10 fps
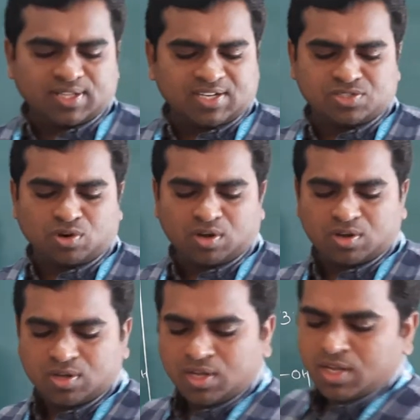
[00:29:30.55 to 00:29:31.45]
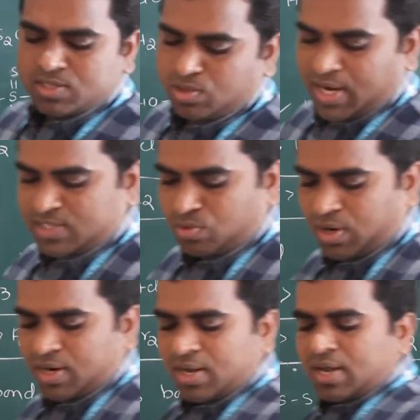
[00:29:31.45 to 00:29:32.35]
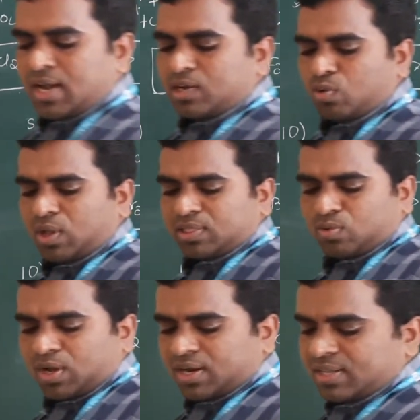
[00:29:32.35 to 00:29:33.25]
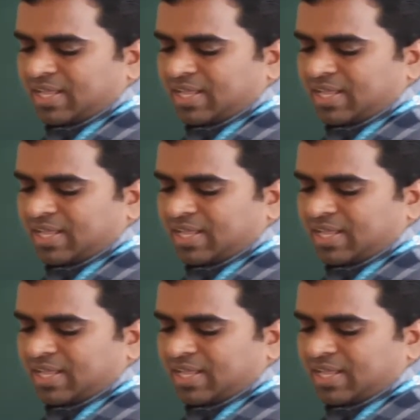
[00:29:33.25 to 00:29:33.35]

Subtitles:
That is wrong. So next one, 12th one.